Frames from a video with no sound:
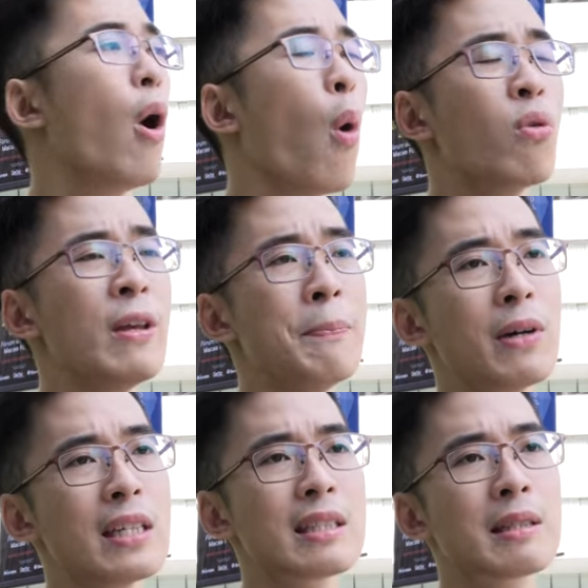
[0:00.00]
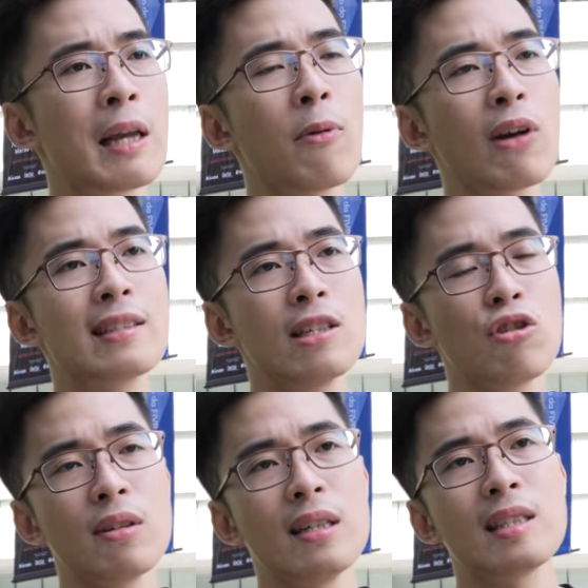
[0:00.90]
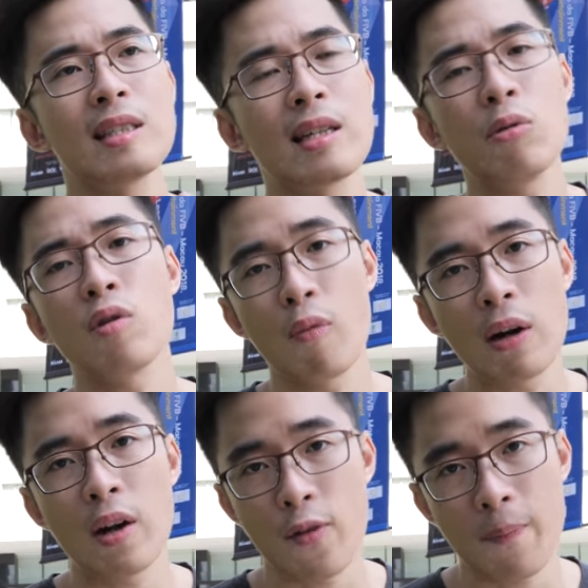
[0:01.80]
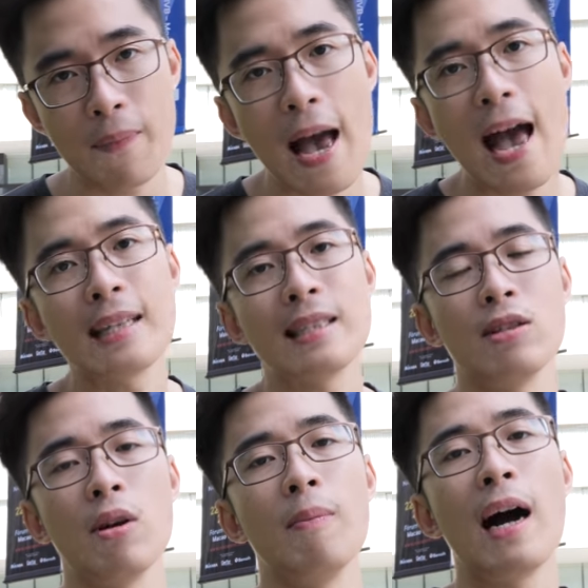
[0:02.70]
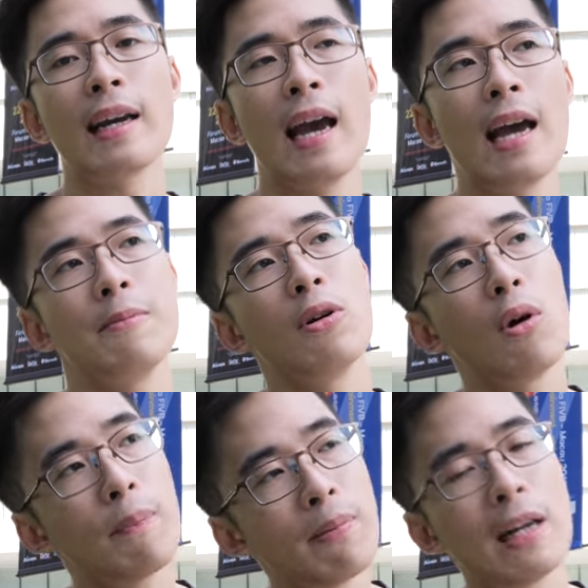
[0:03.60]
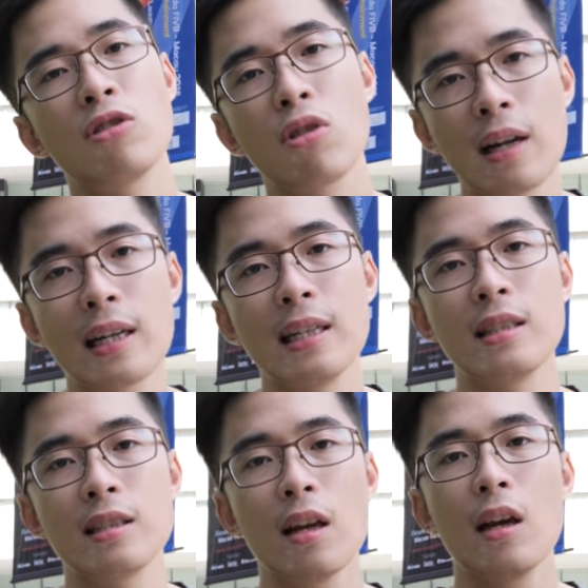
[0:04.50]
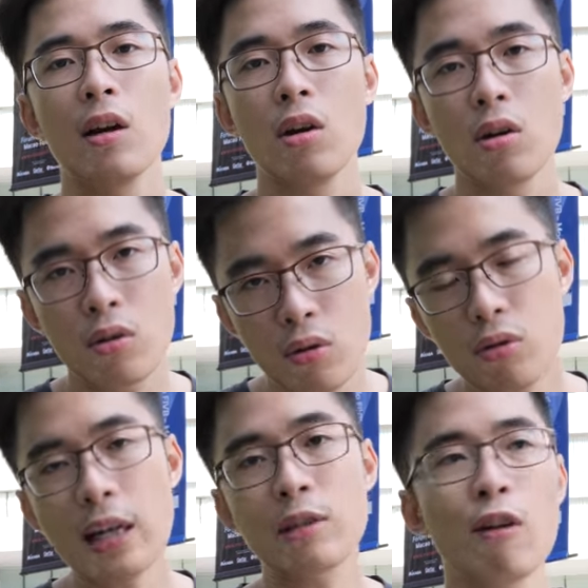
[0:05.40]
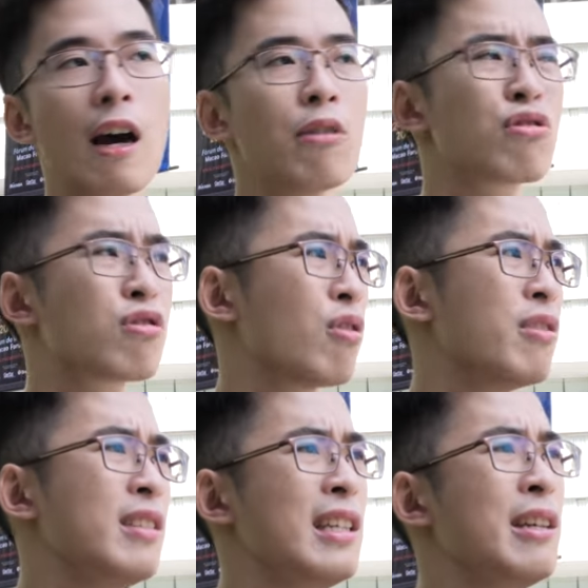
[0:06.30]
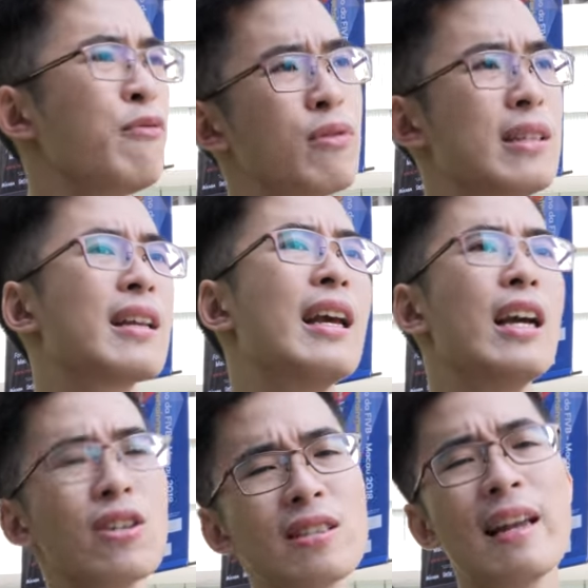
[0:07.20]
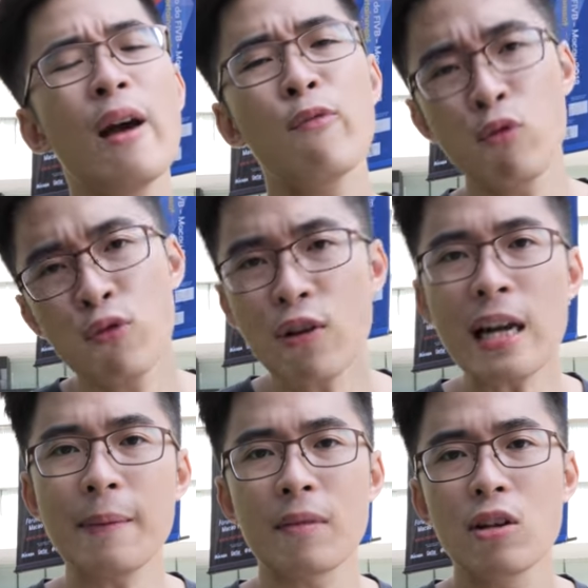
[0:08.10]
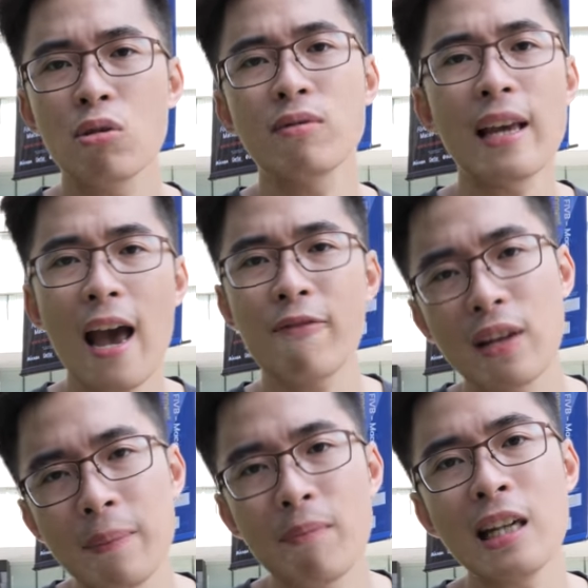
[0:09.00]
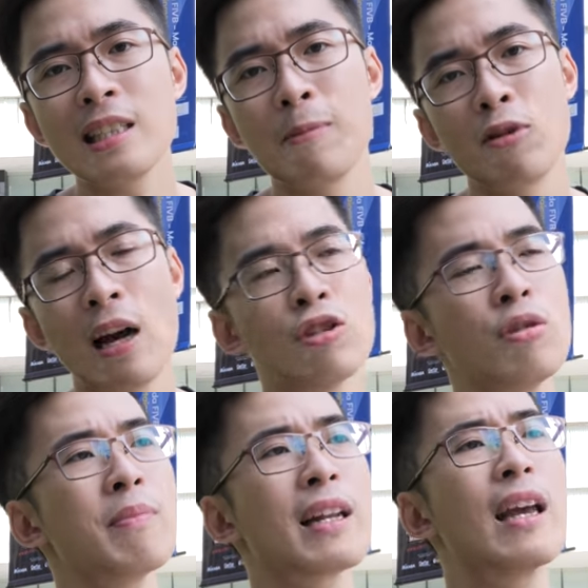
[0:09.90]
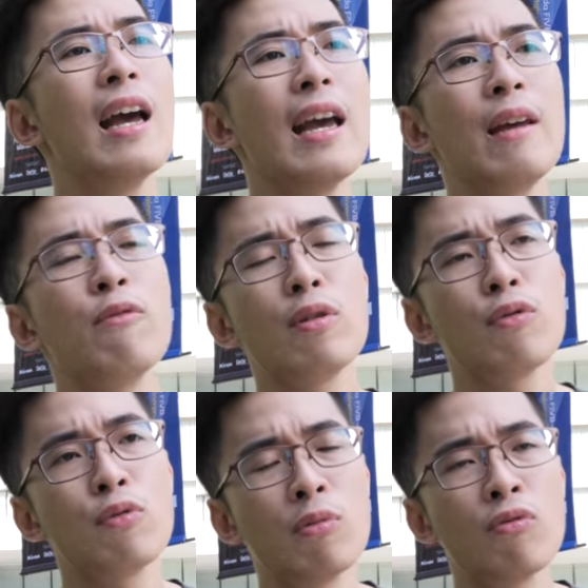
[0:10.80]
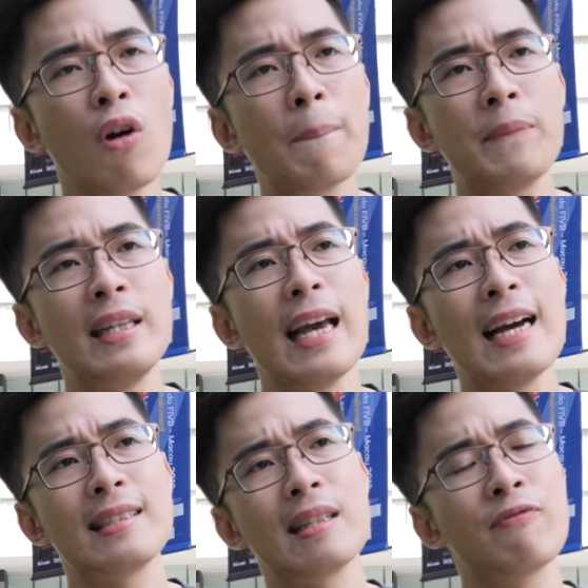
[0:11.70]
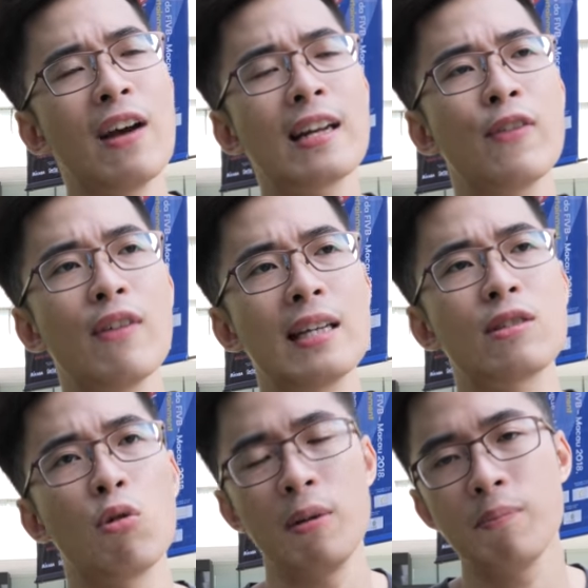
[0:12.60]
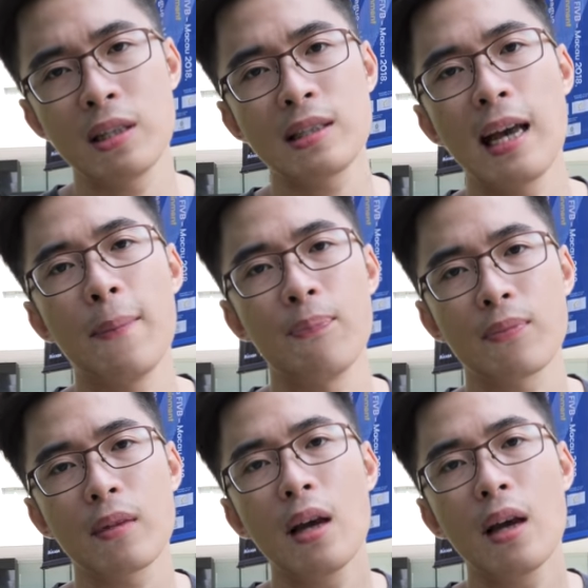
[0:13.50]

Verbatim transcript: Olympus stabilization is still the one of the best in the market. Panasonic is good as well. Sony, because they are full frame, so they have in-body stabilization, but it will not be as effective as Olympus and